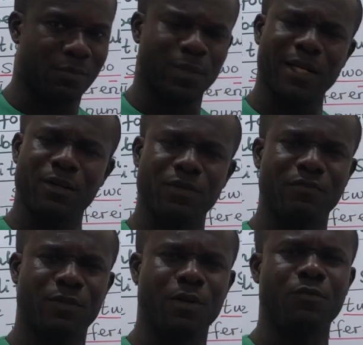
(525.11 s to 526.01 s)
But
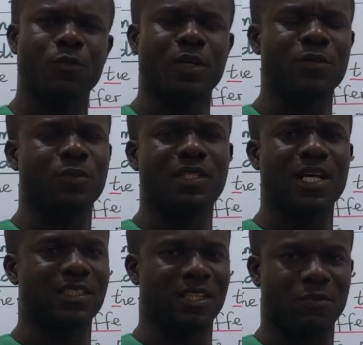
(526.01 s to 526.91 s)
I love working with
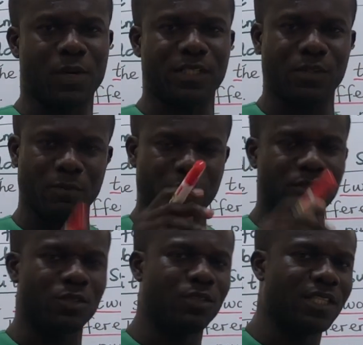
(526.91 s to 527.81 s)
x and y, so I'm going
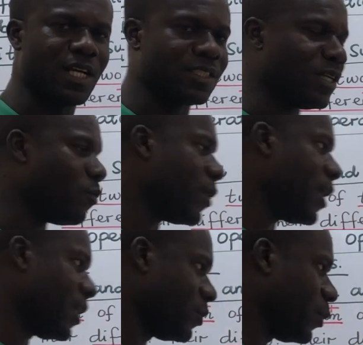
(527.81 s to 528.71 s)
to use x and y
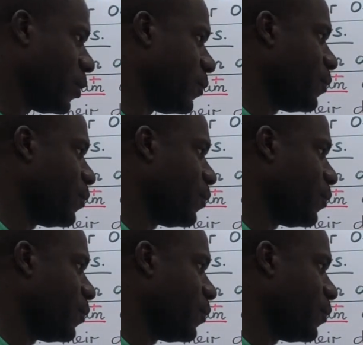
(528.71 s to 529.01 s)
as well.